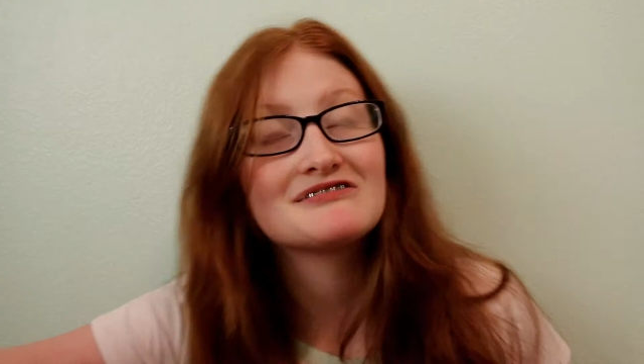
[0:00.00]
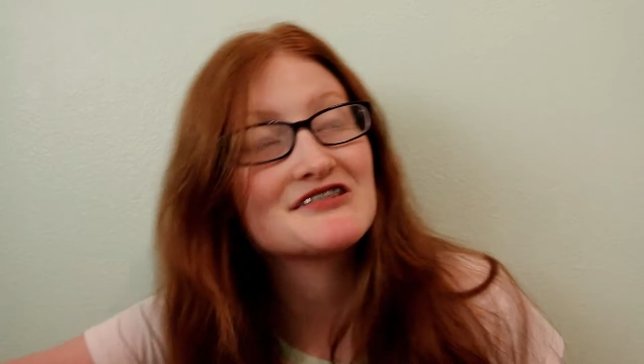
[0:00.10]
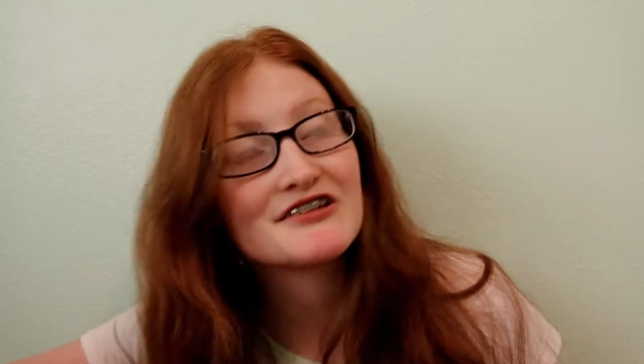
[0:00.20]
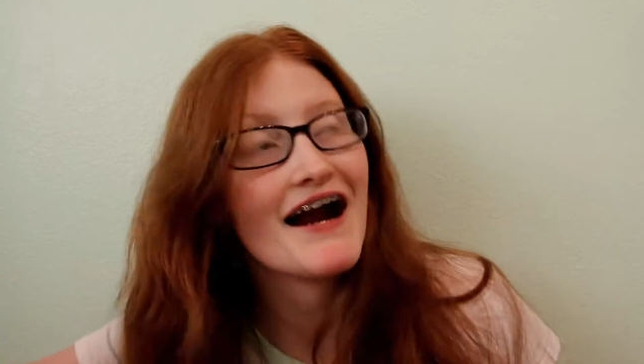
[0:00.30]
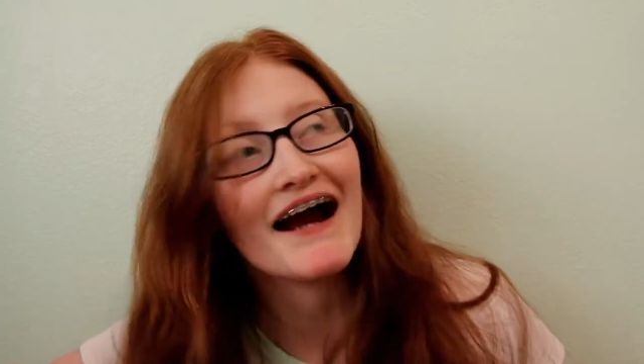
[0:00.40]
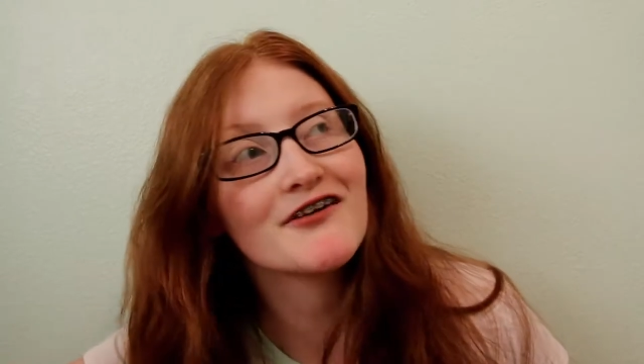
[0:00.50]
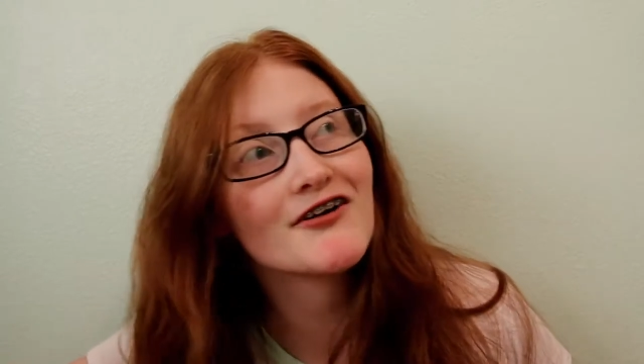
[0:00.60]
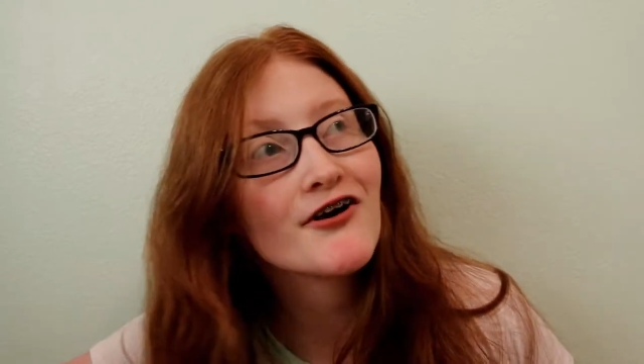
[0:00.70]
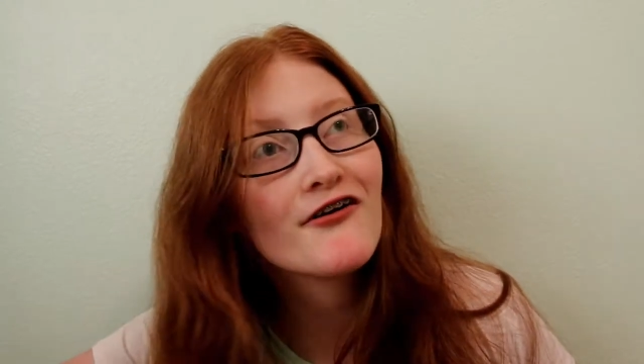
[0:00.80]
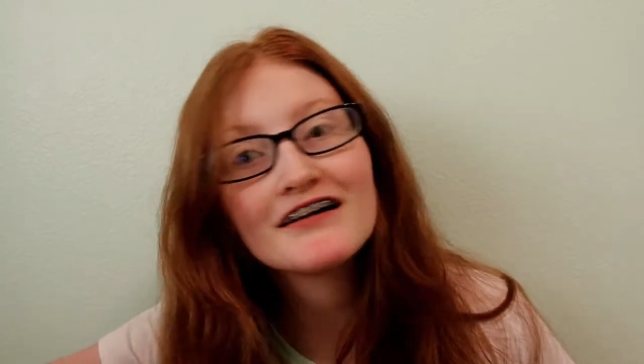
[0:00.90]
Try to
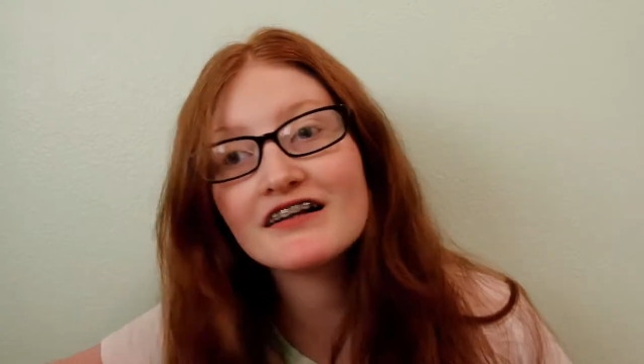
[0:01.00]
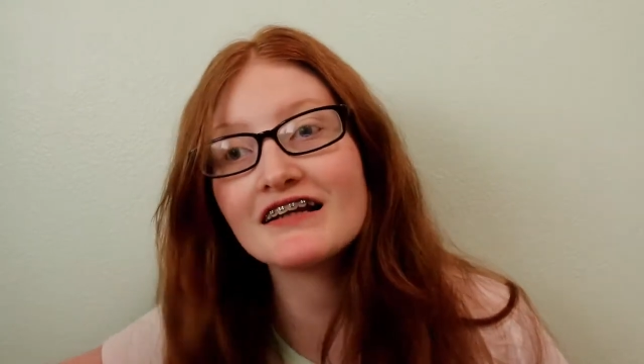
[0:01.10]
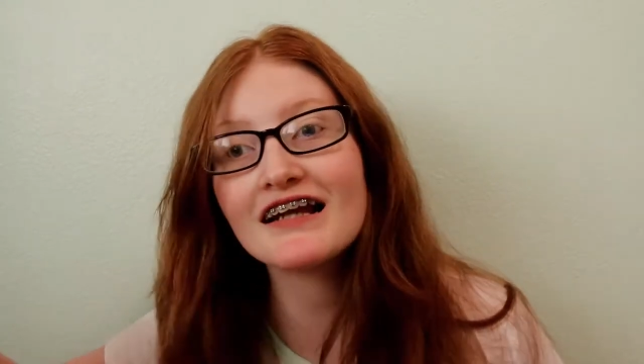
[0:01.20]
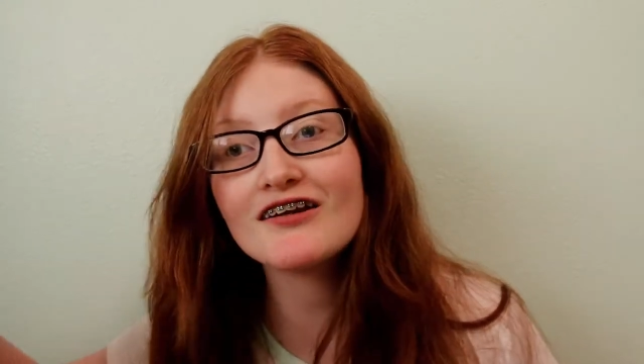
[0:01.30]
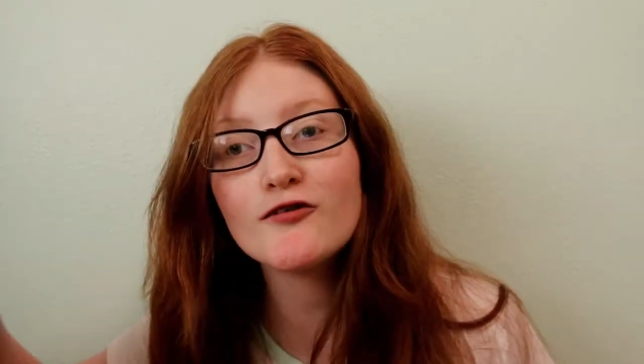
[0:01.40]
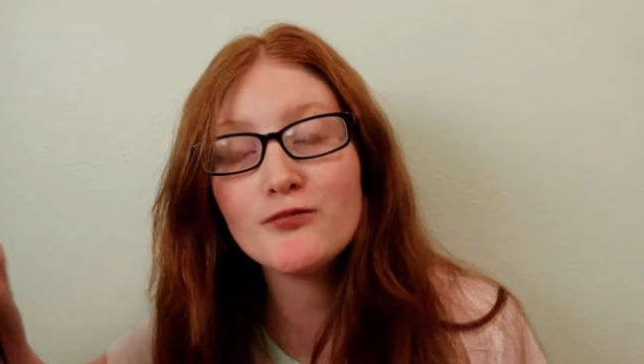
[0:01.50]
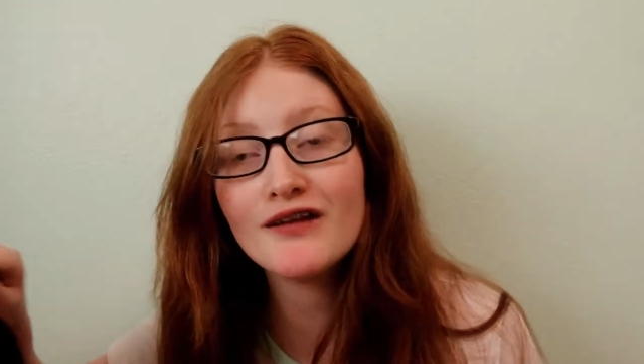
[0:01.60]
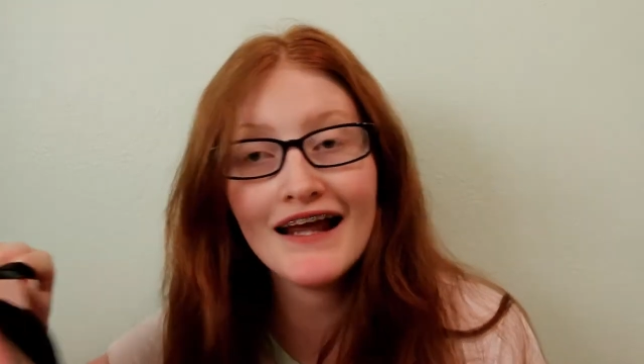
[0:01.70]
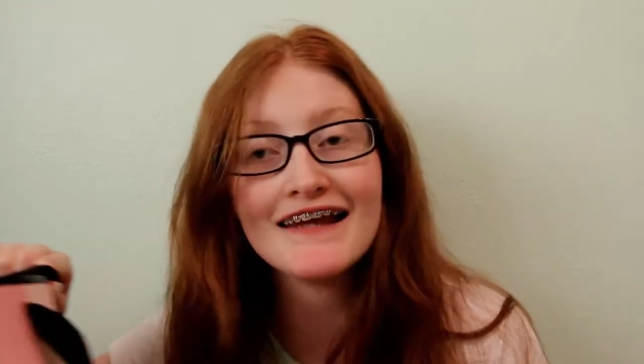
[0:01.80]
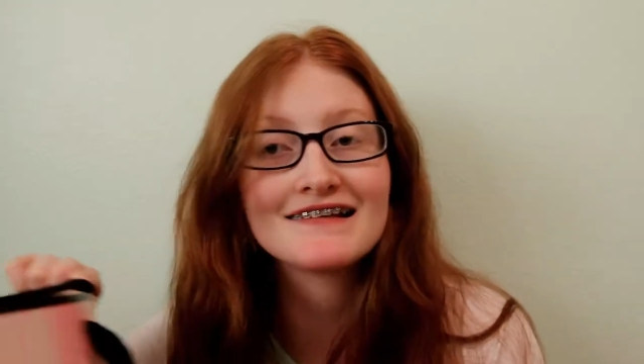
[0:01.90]
record it in a new
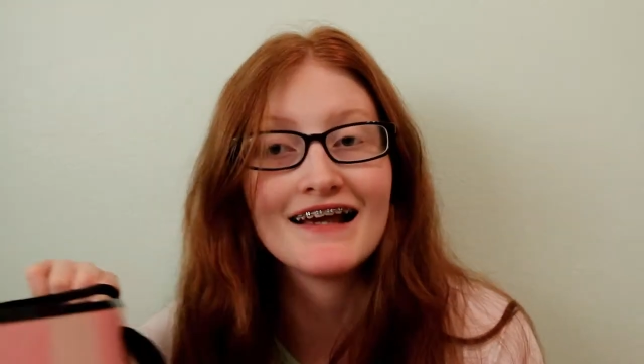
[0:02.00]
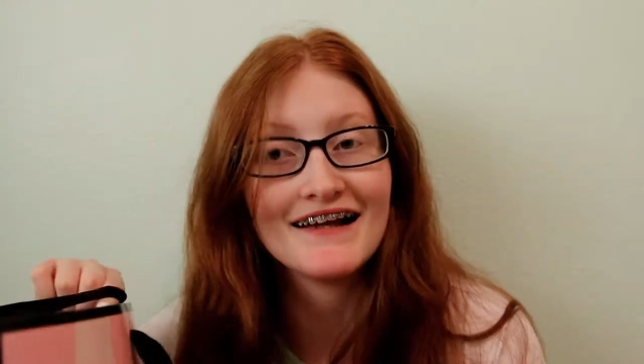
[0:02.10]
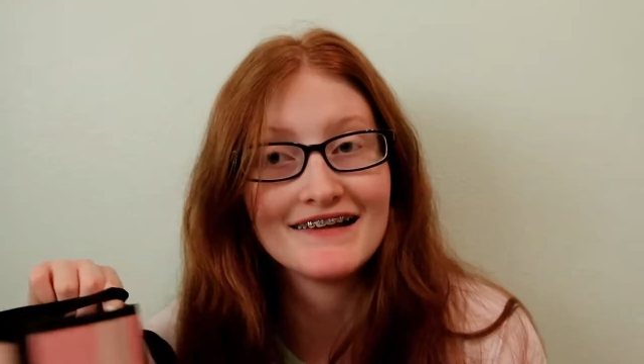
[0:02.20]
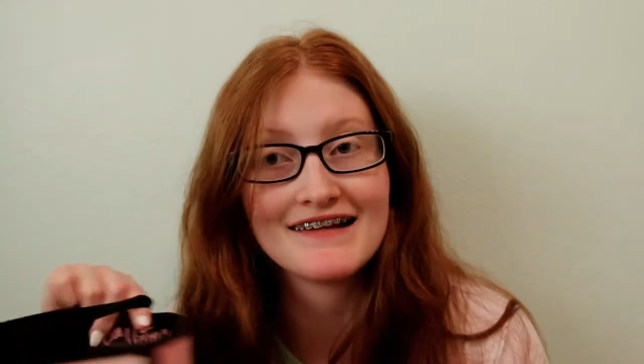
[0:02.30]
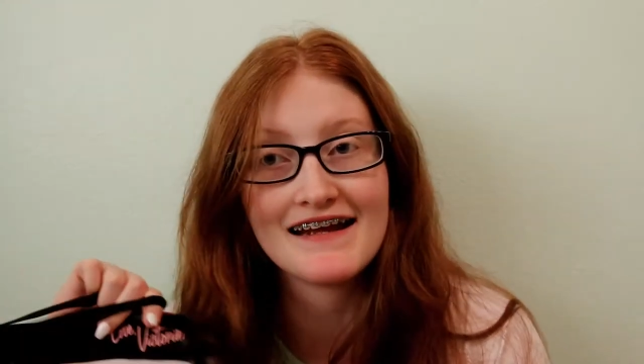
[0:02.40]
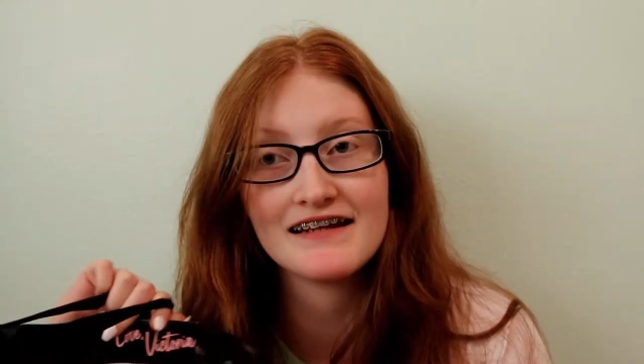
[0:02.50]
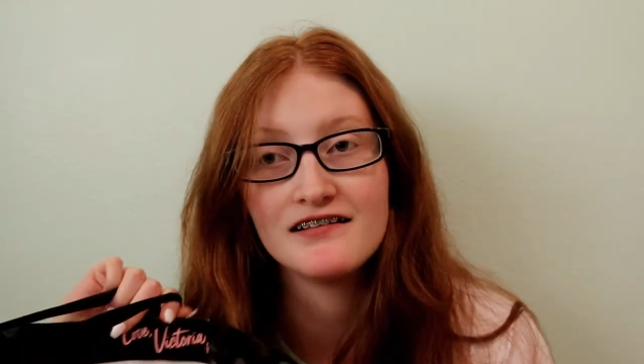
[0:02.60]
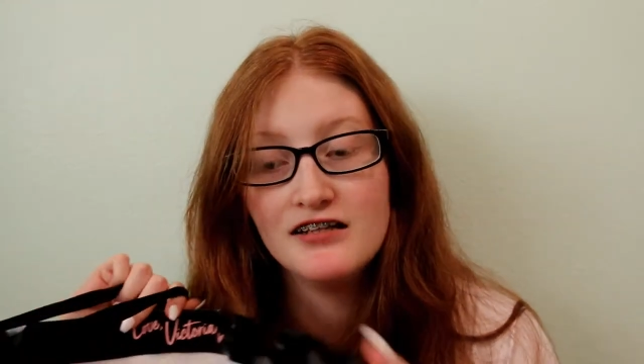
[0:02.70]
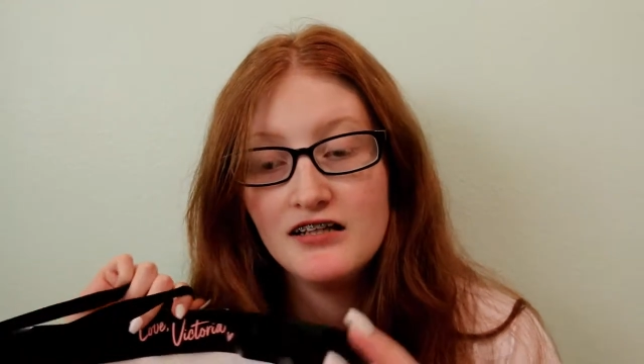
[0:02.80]
place, I say.